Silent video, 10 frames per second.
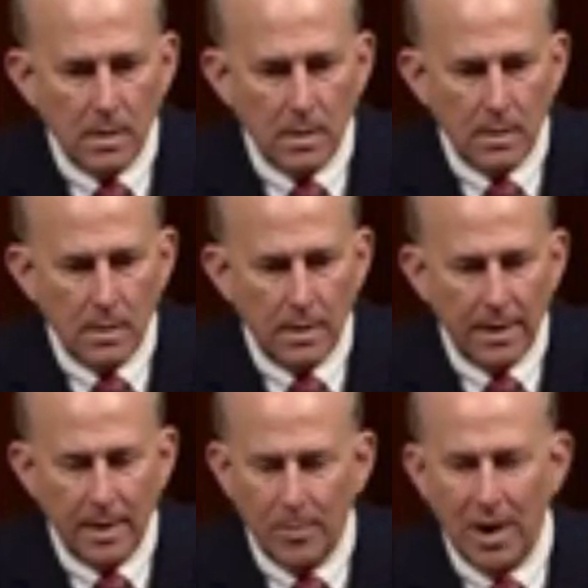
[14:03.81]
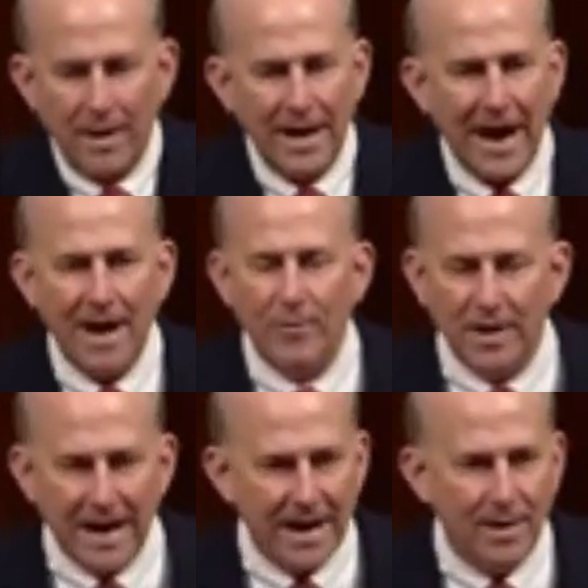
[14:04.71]
is bound up in the heart of a
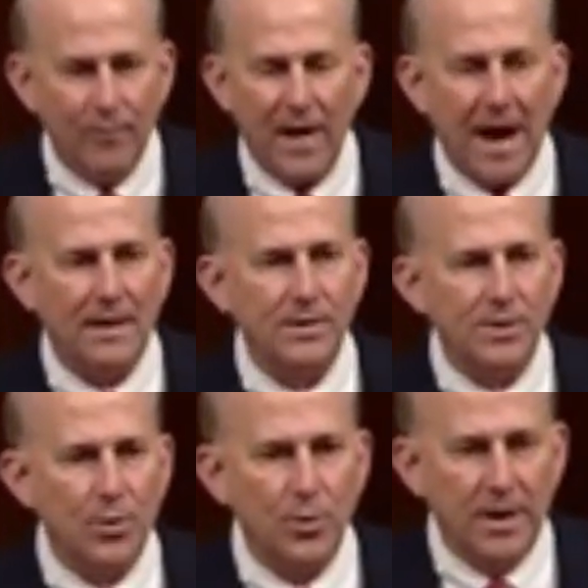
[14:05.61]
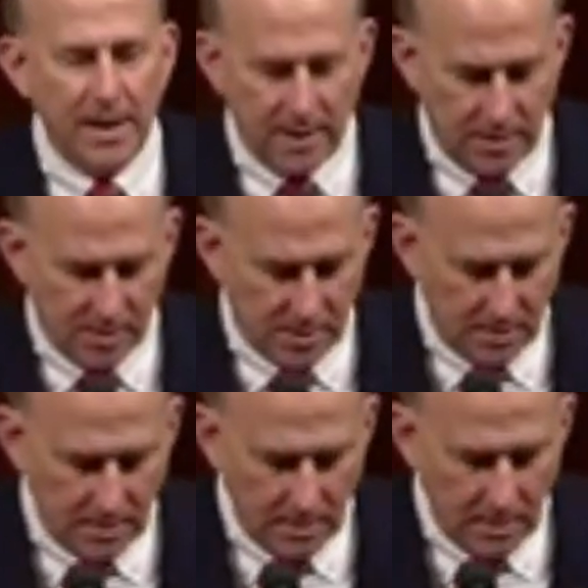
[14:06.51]
child, but the rod of correction will drive it
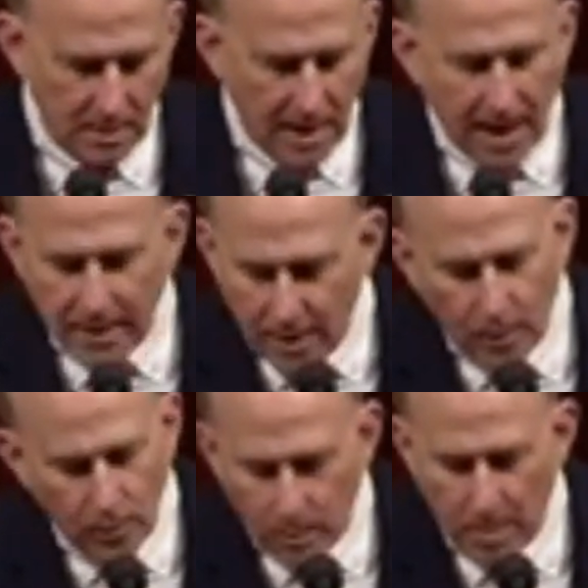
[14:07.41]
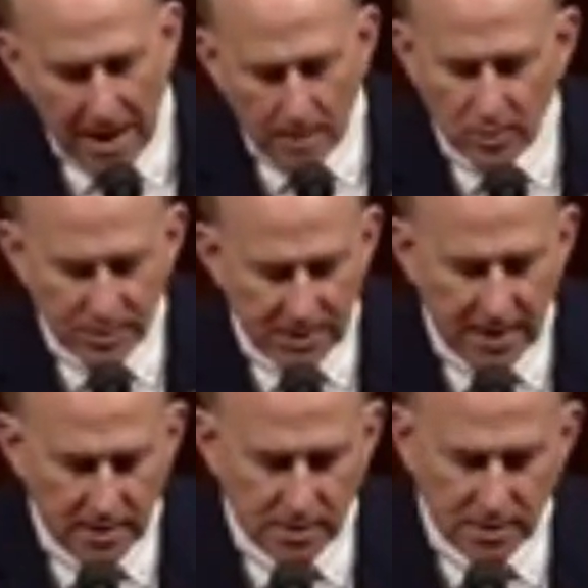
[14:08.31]
far from him. But as
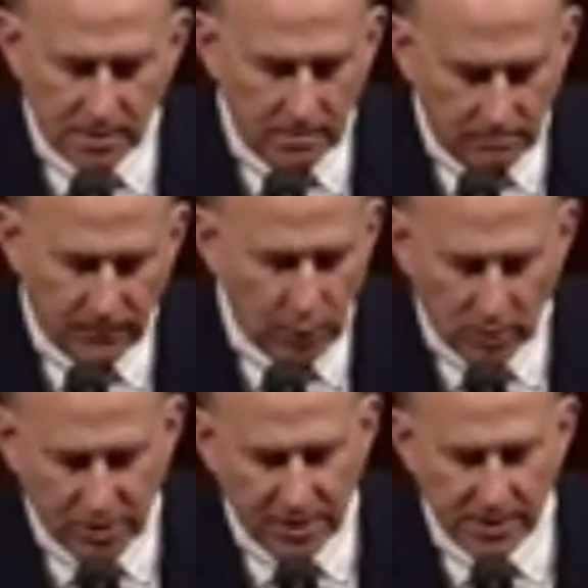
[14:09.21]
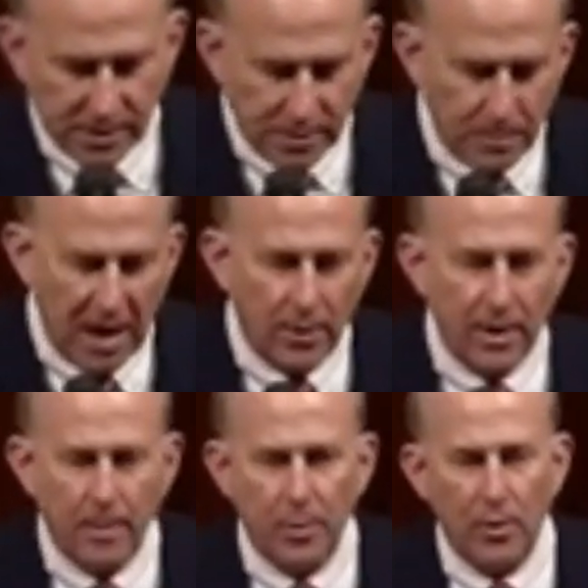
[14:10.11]
a judge, a felony judge,
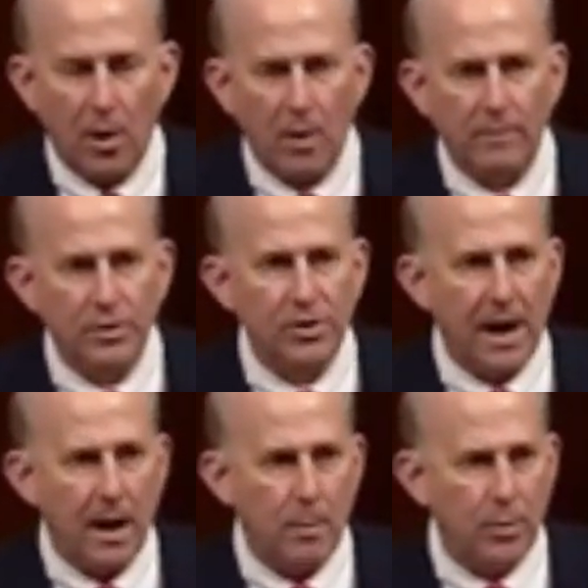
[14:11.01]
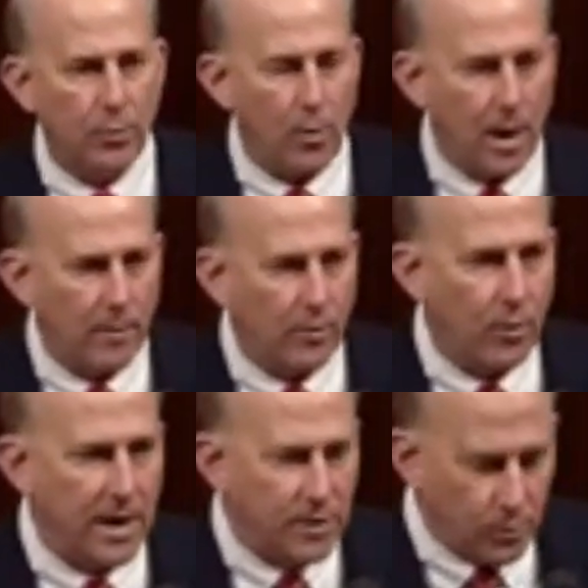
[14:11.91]
I've seen kids be
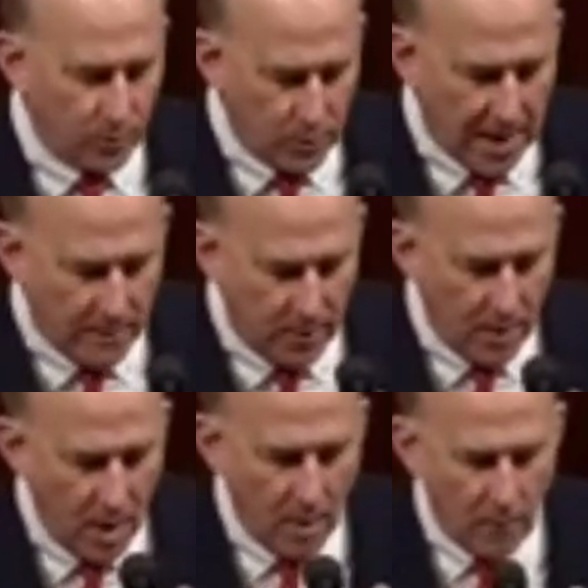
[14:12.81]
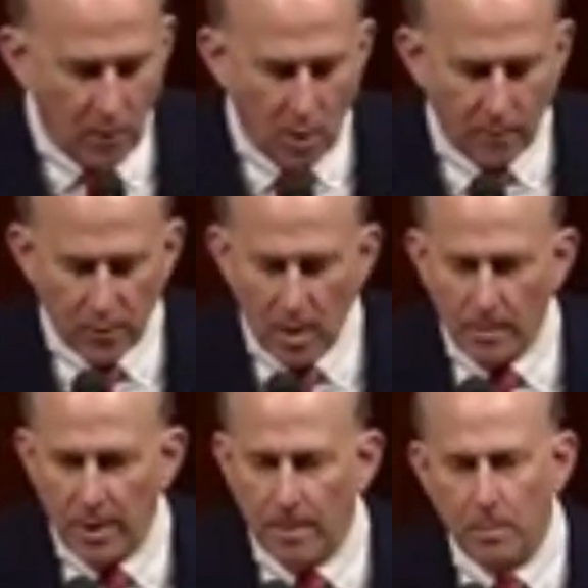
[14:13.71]
abused
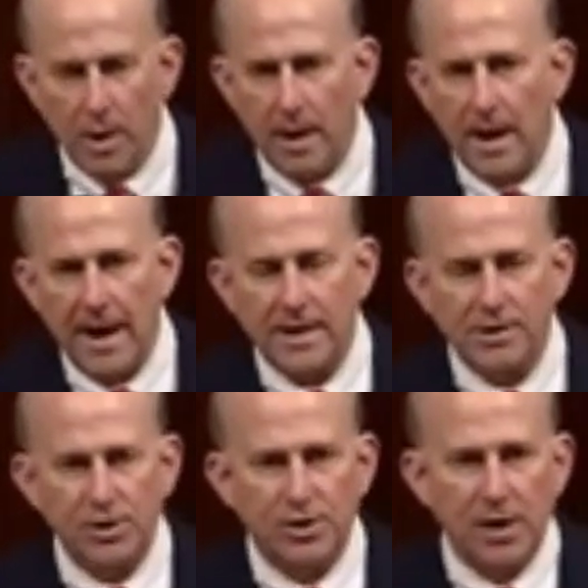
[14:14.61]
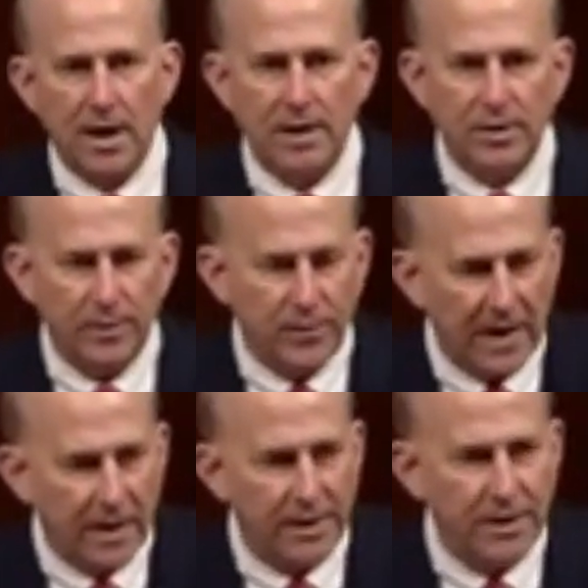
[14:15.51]
beyond
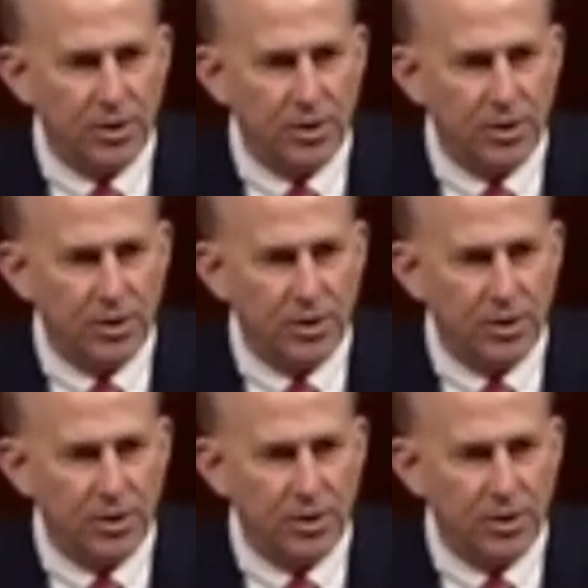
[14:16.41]
propriety,